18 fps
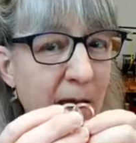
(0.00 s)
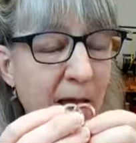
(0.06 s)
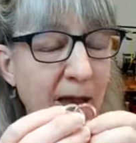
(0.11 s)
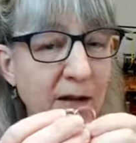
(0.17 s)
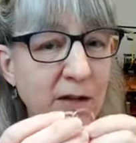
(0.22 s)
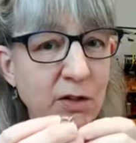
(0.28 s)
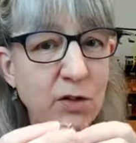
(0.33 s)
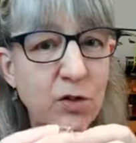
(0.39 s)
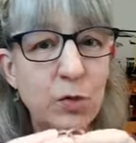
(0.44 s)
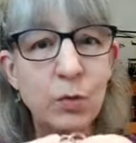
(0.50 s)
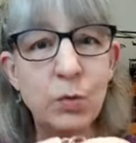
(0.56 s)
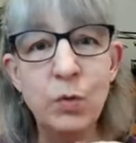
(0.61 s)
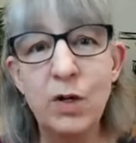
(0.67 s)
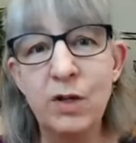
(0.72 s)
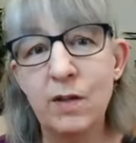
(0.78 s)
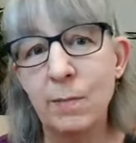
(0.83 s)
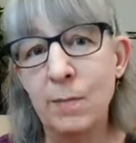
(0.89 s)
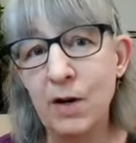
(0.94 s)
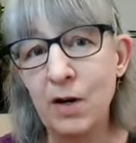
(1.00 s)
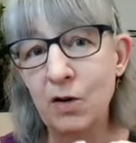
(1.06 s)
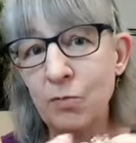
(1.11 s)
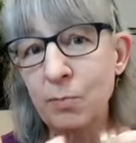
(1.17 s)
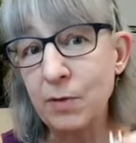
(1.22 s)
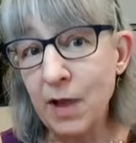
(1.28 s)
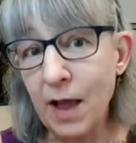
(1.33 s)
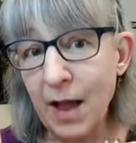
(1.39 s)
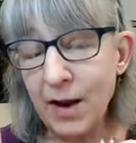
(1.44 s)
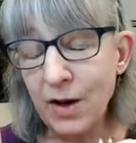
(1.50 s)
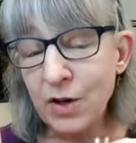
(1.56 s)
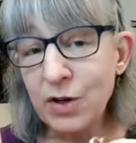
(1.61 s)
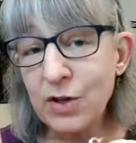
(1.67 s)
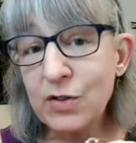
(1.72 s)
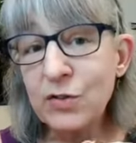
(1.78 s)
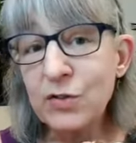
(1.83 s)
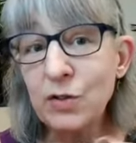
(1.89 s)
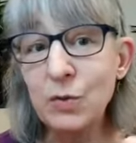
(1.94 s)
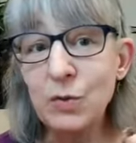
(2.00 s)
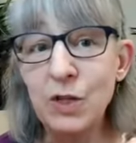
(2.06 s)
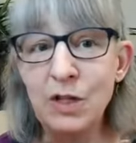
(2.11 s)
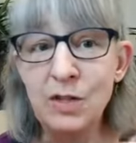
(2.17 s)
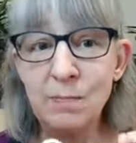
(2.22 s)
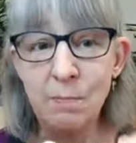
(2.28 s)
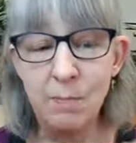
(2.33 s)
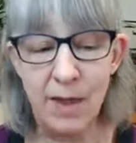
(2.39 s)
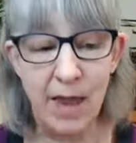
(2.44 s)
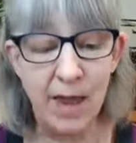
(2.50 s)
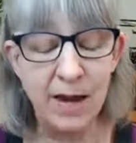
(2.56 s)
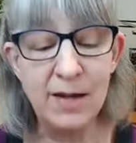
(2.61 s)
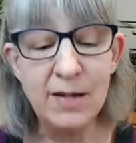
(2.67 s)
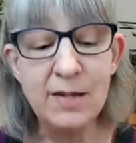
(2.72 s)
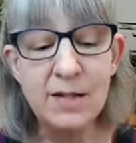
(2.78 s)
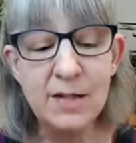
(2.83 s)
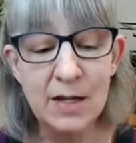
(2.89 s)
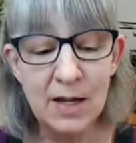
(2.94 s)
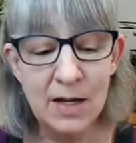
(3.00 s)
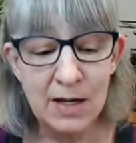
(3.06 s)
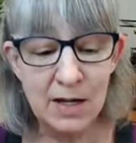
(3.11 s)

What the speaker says: bend with a pair of pliers, you can bend